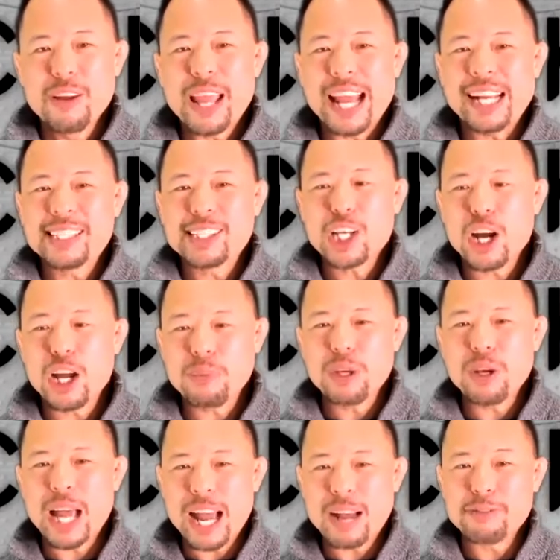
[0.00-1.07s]
Anytime
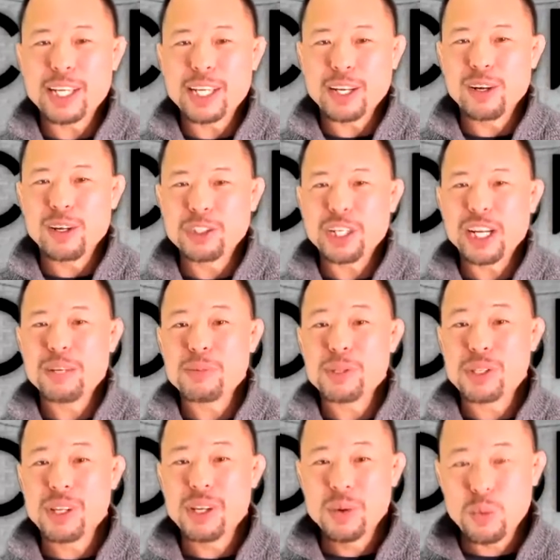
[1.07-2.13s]
you have technology
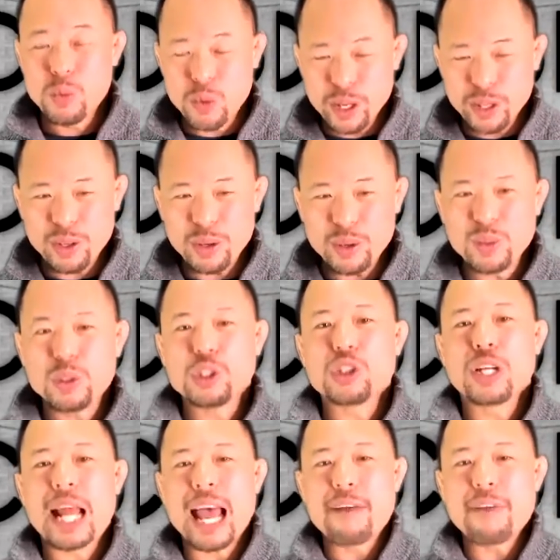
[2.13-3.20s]
items with you, you
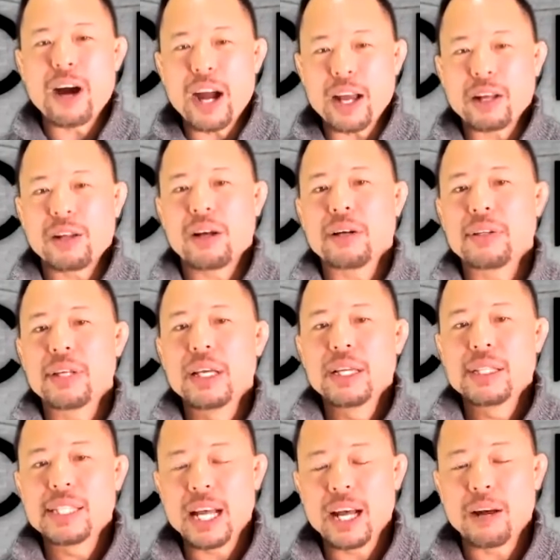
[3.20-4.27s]
should have iCloth
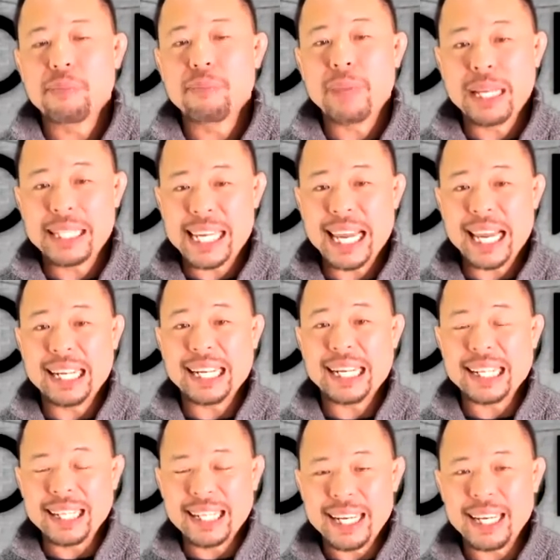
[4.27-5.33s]
to help maintain and
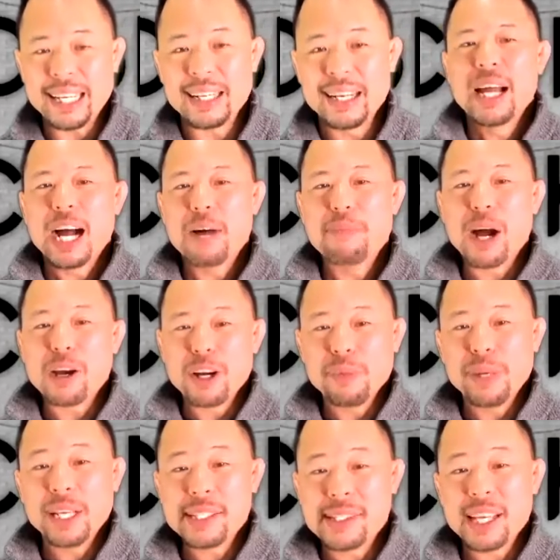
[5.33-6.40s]
clean. I'm going
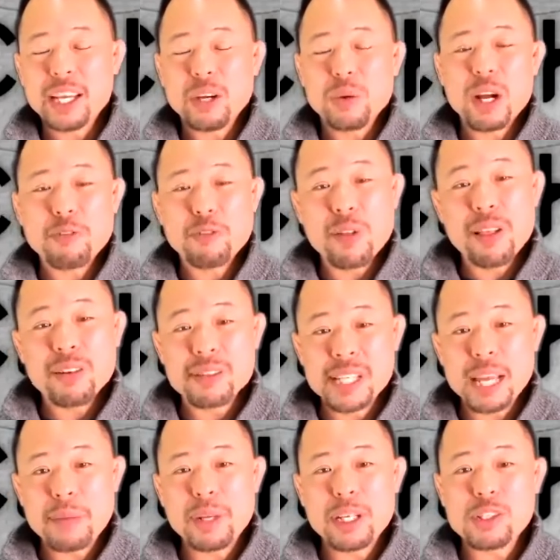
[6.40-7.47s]
to be sticking around for another
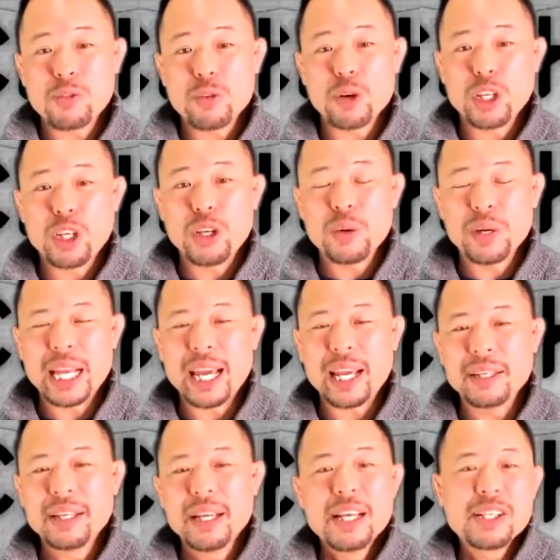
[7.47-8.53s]
10 minutes for a
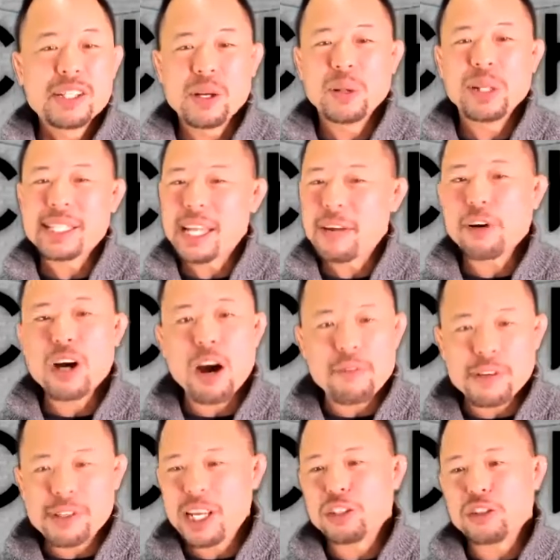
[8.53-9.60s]
Q&A. So let's have a
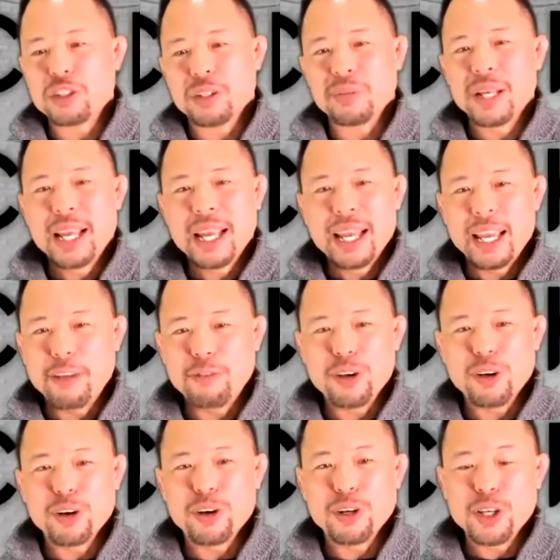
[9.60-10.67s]
conversation. If
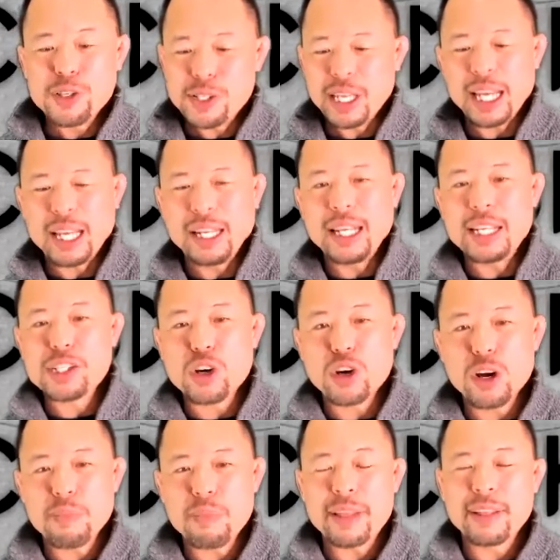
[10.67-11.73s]
you're using any of these
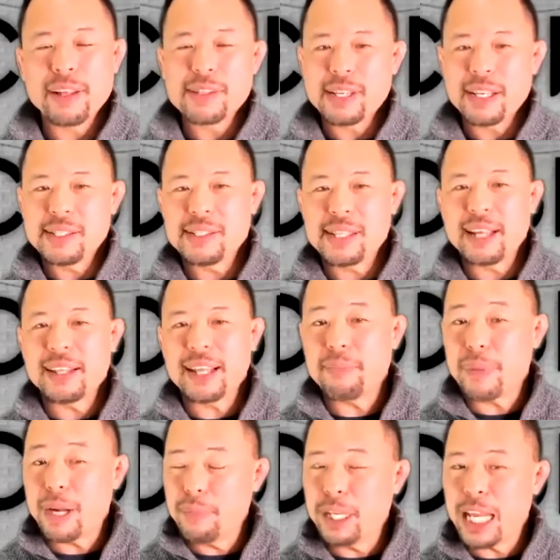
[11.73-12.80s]
current methods I said that
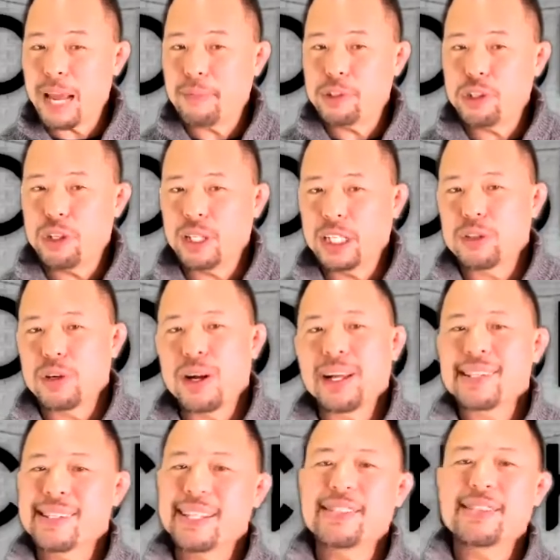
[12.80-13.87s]
might be damaging your
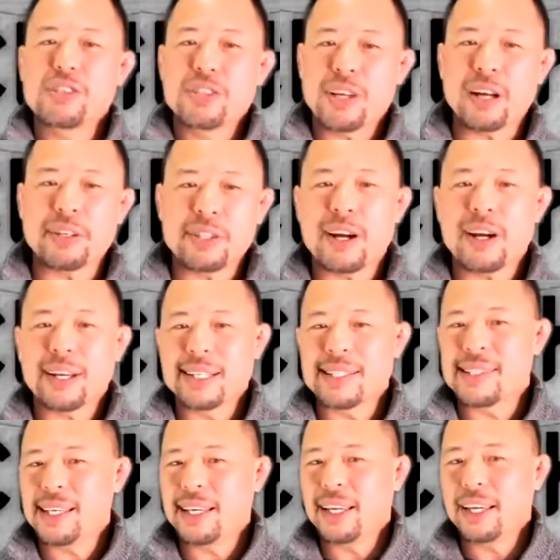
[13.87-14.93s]
electronics, let's talk and
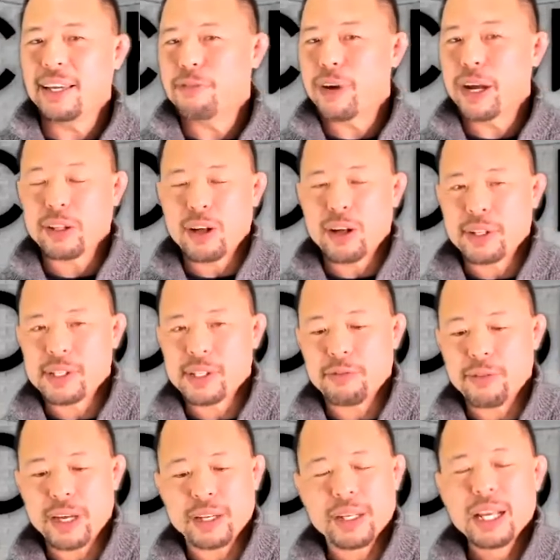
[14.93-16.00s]
see if iCloth is a
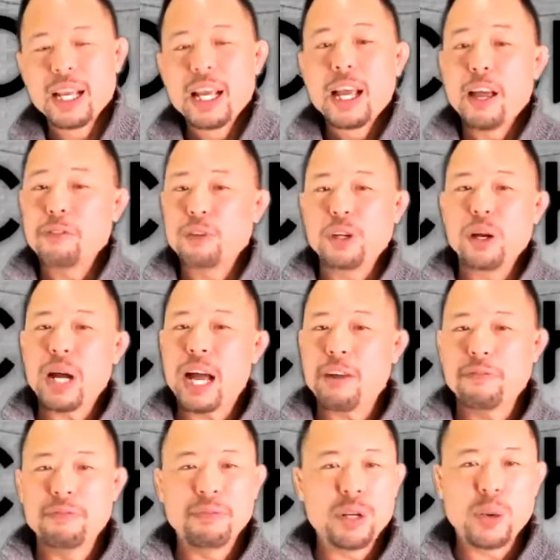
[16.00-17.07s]
fit. If you
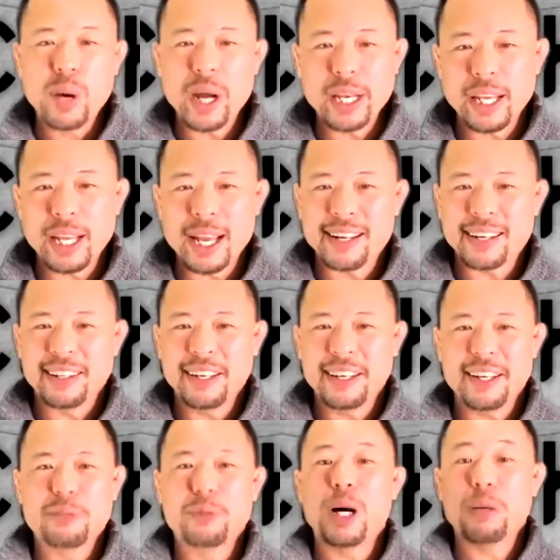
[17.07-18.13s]
have no idea how to clean
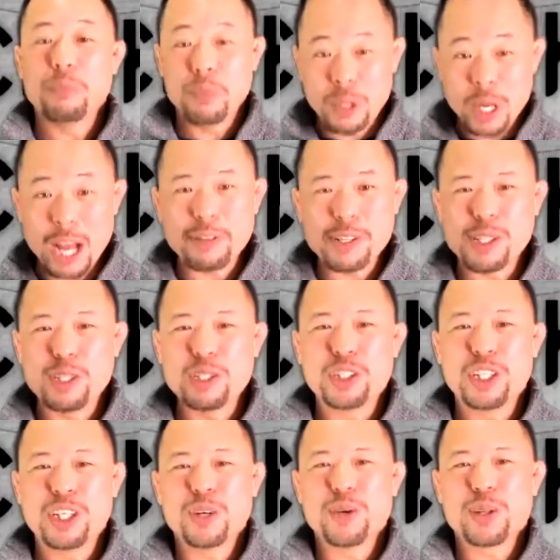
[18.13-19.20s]
it, well, you have a
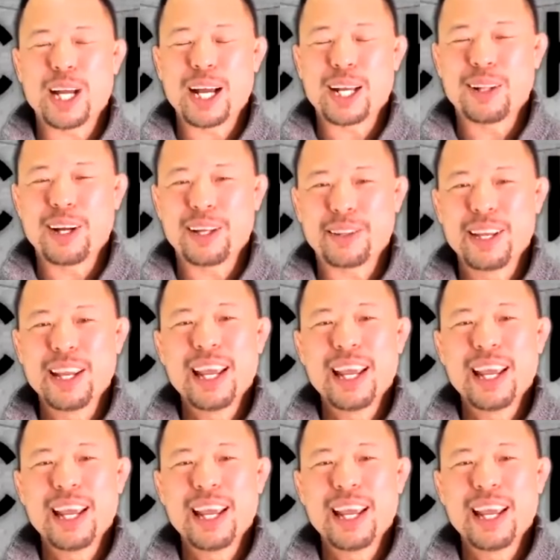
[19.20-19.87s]
solution here with iCloth.